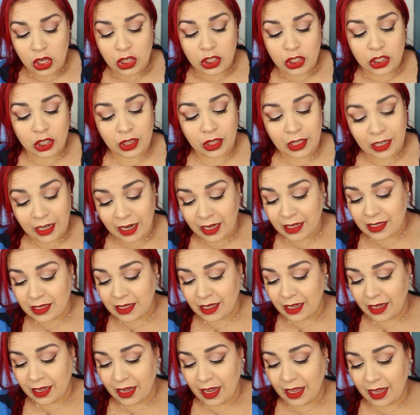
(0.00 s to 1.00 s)
So the next
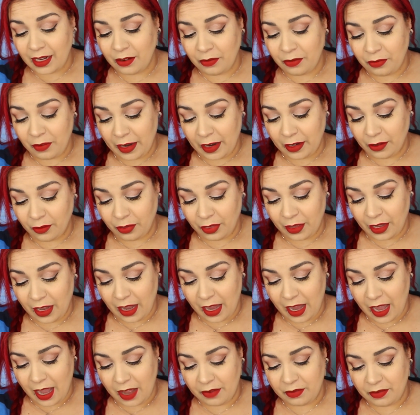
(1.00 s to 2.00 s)
thing and the final thing I
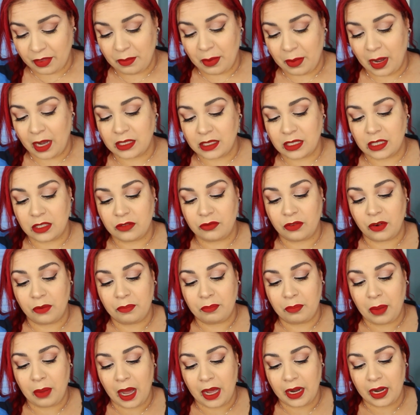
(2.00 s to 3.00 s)
have in the box is
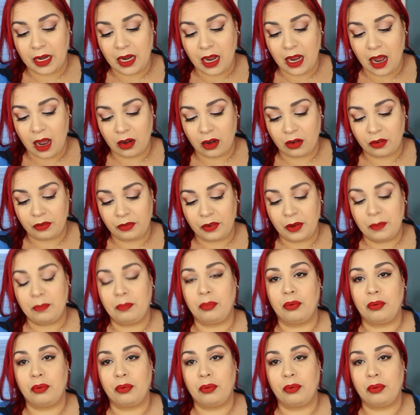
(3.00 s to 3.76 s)
from Bodyography